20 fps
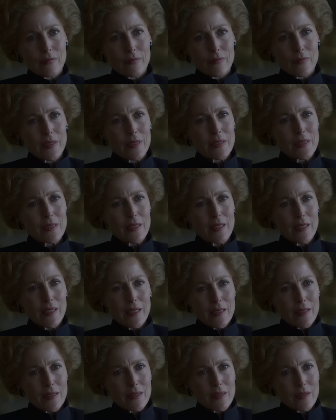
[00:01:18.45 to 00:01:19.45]
This
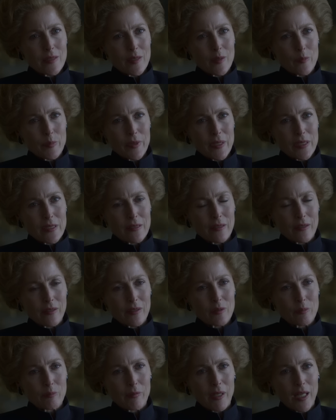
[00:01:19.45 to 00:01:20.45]
is the
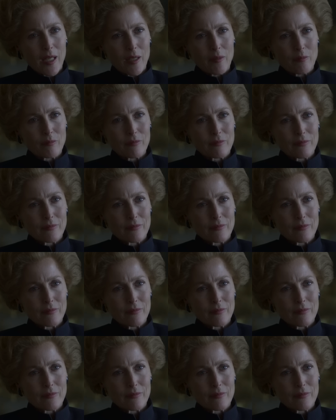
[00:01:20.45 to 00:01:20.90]
business, ma'am.